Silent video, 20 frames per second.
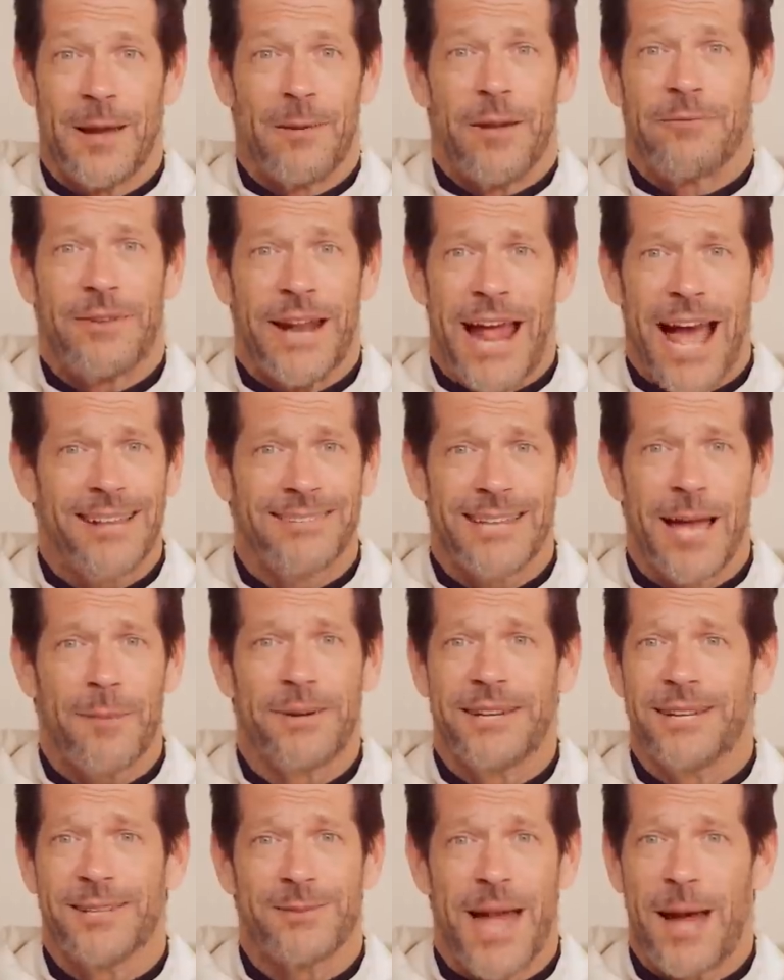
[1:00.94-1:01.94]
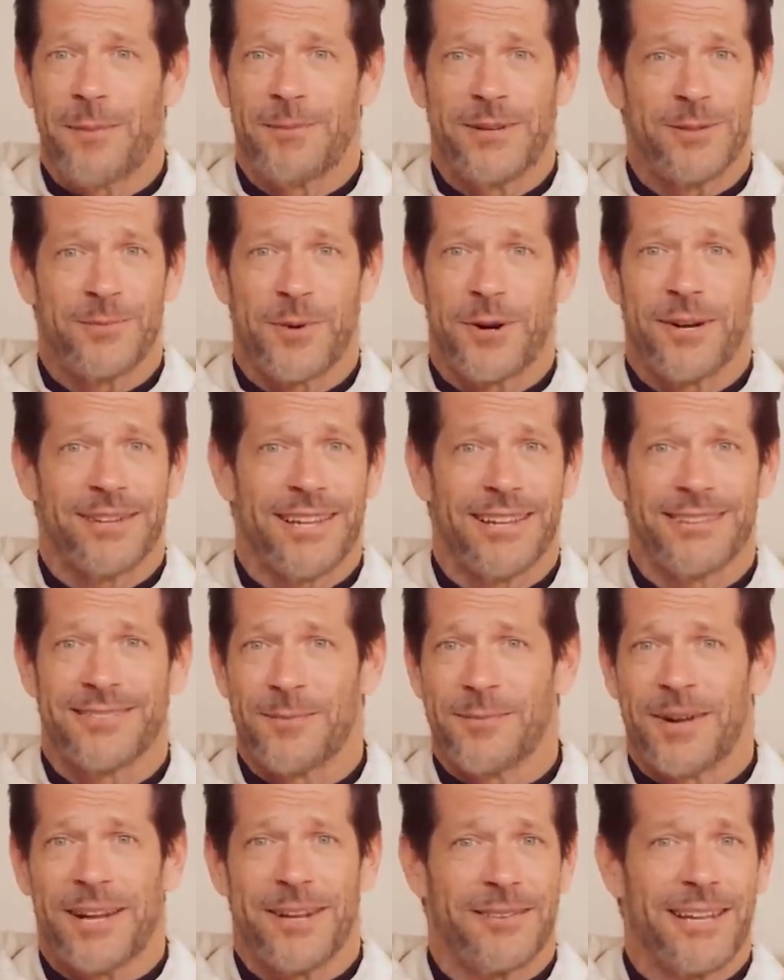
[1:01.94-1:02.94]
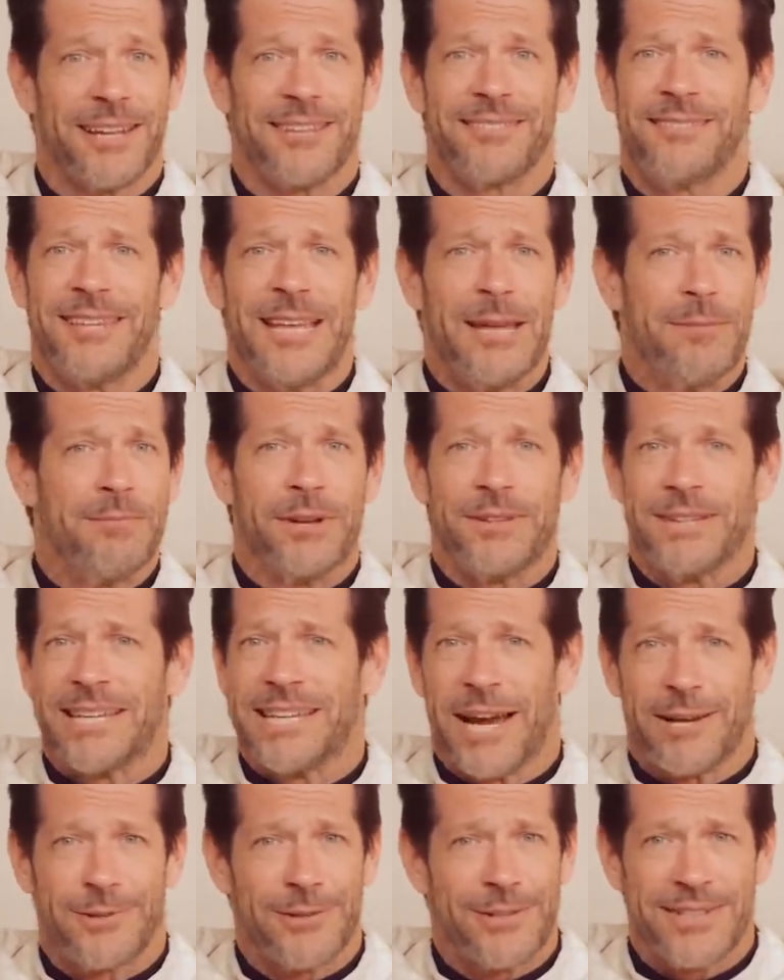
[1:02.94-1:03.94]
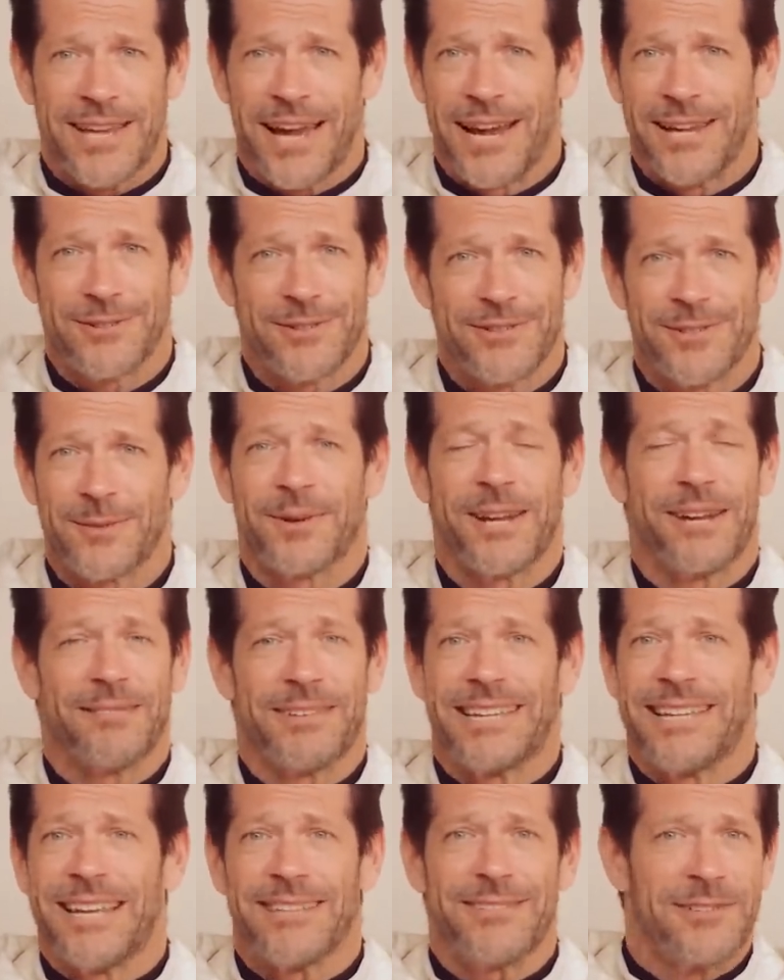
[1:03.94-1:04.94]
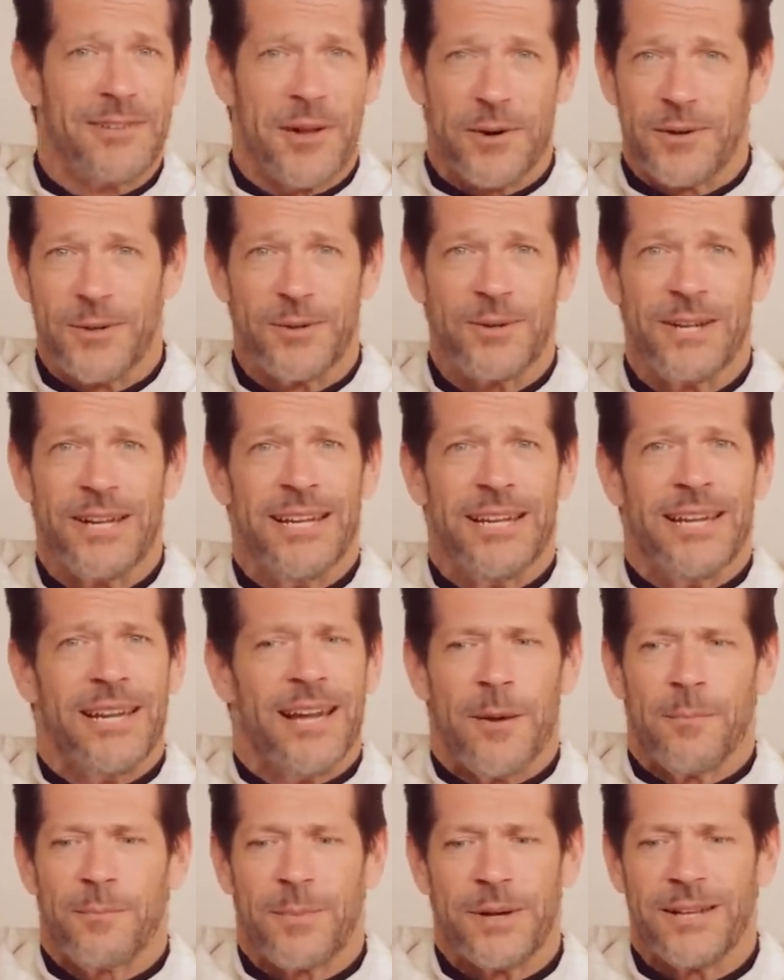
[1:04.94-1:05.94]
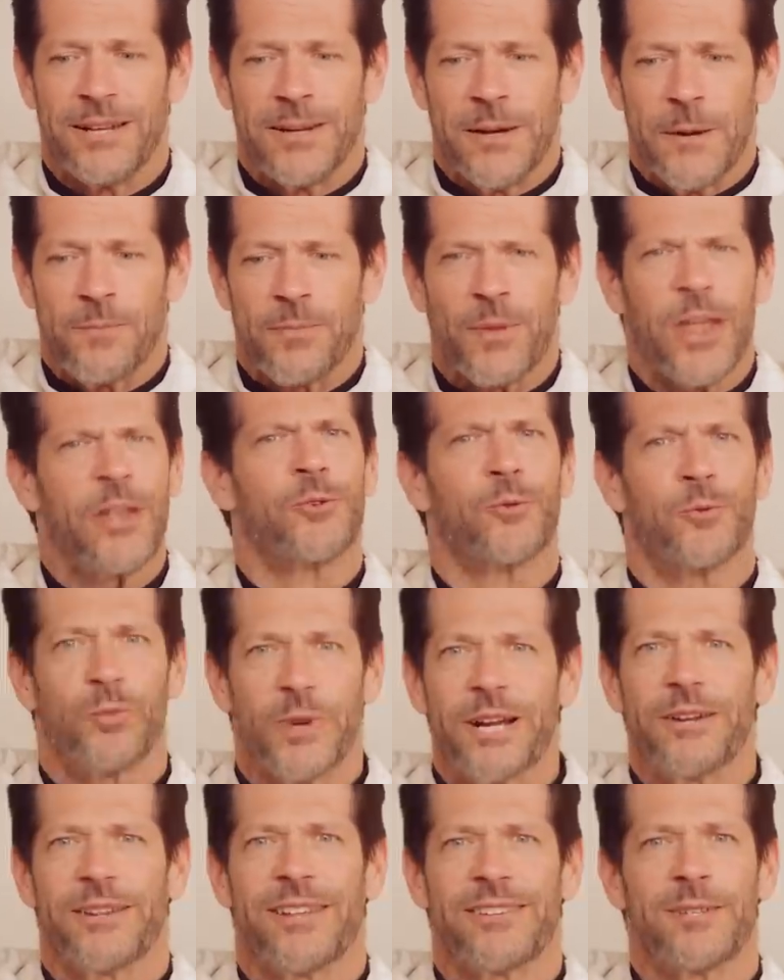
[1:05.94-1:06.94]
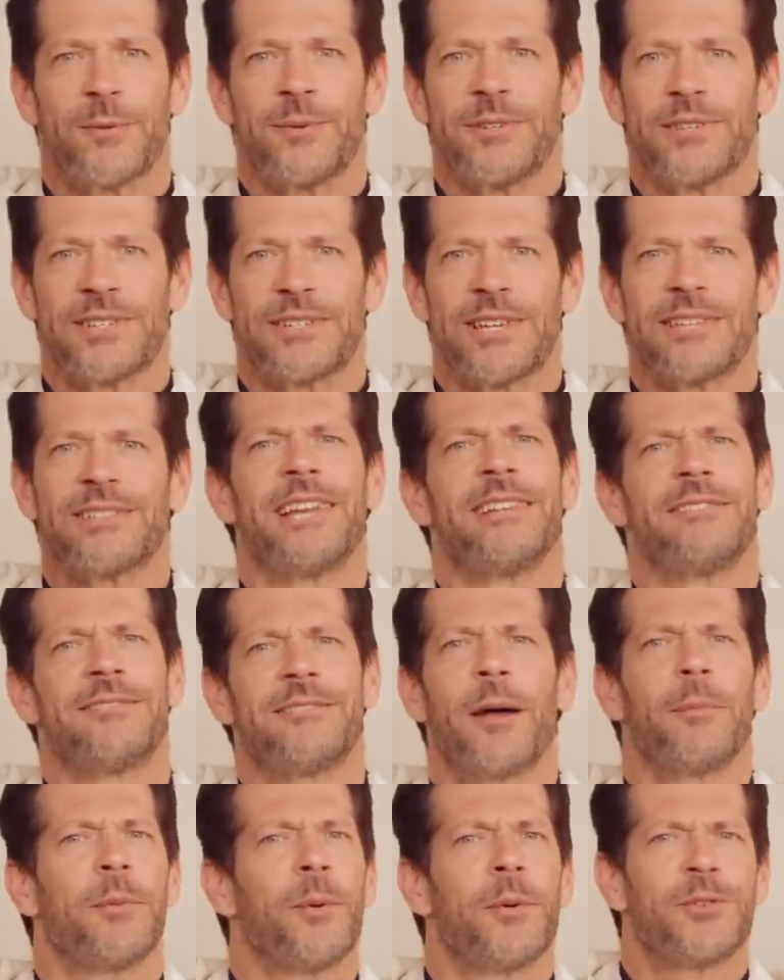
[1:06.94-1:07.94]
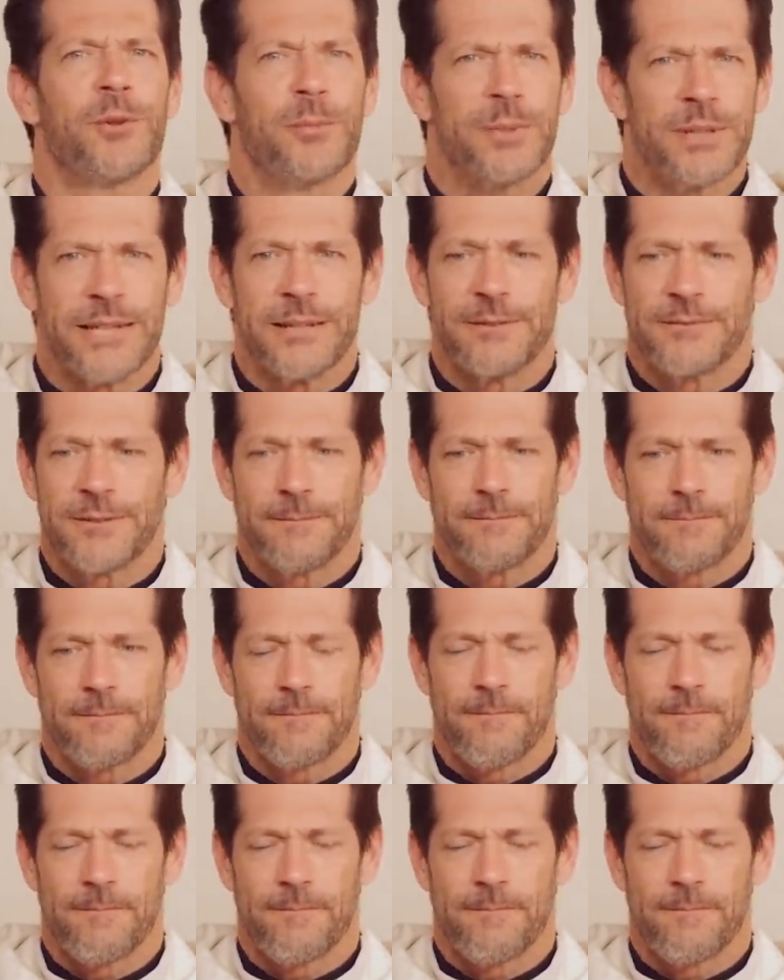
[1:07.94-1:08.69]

And if it has happened, it's happened as part of like some kind of like team building exercise or some kind of like get to know you. But it's rare that someone just says, hey, tell me what you believe.